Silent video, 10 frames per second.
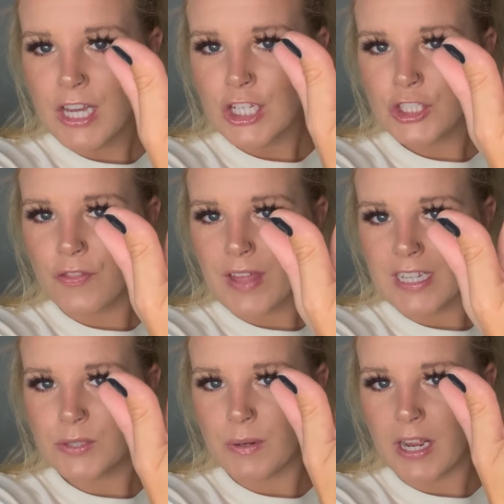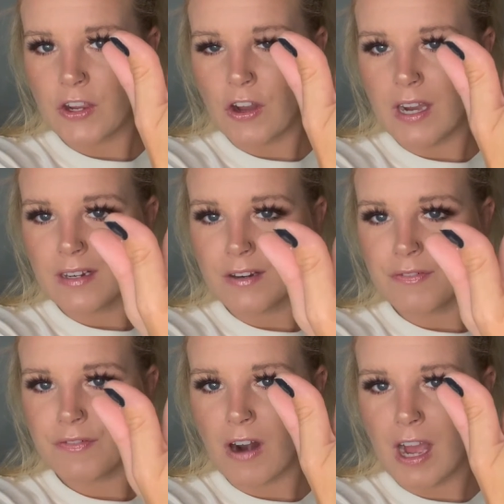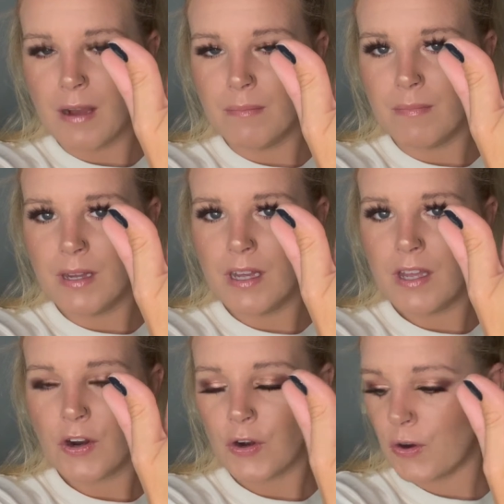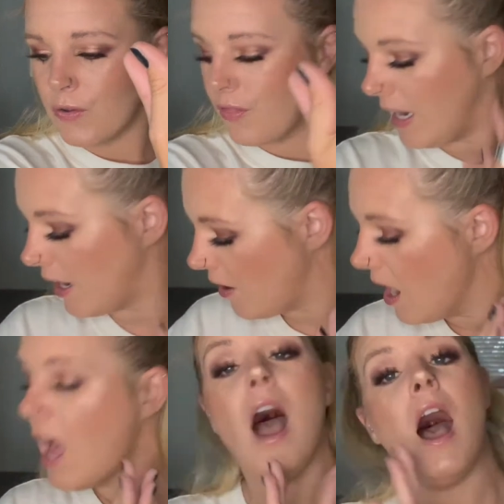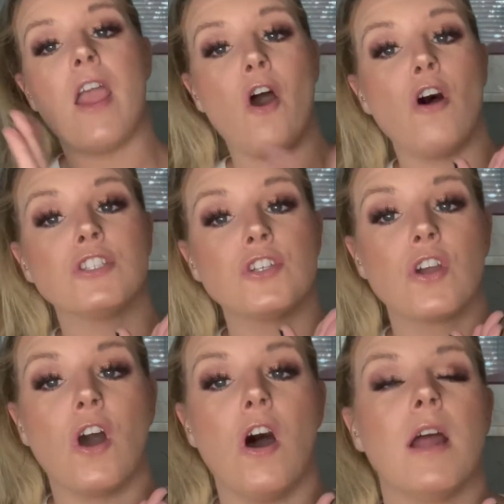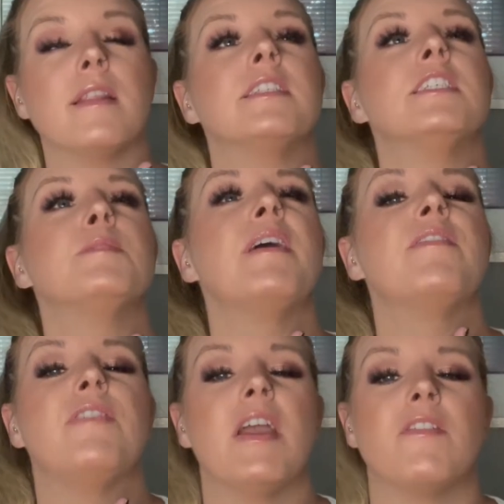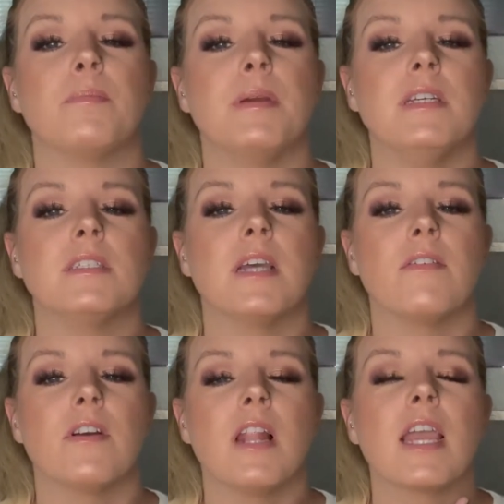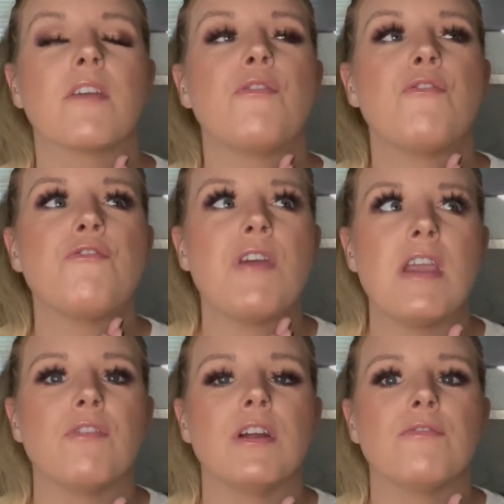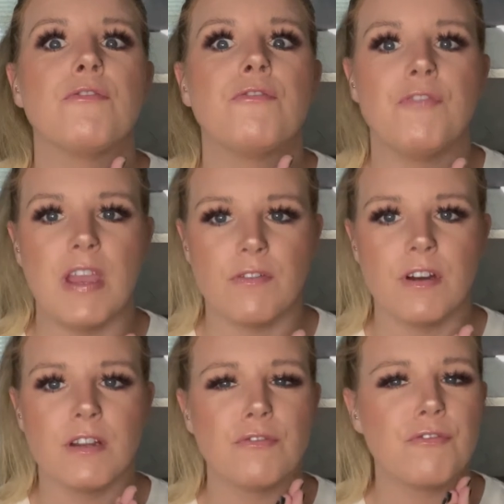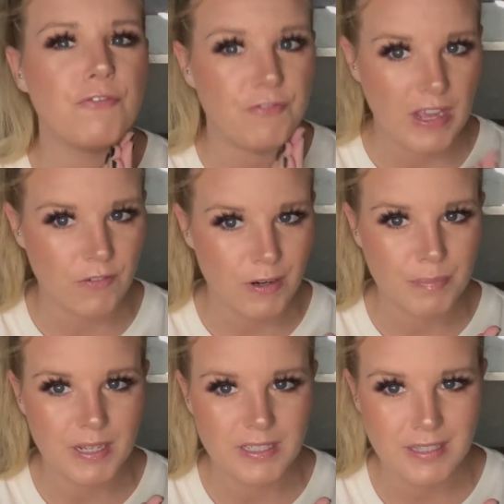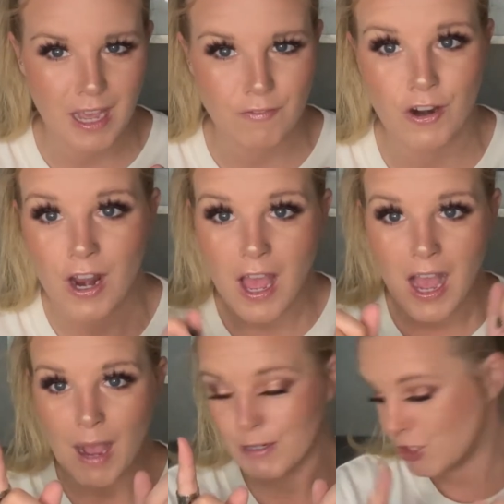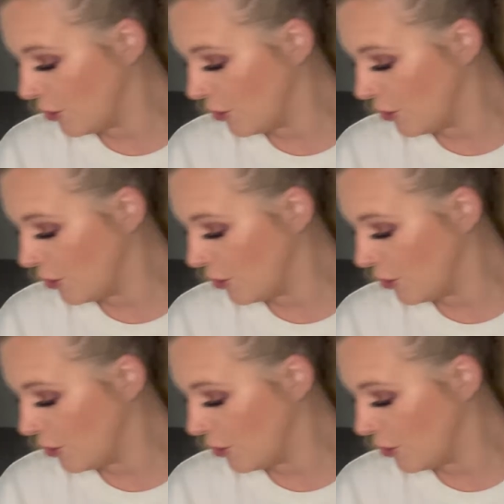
so that's what I got from her there. I also got, this is my favorite piece ever. Like favorite, favorite, favorite piece ever. I'm going to show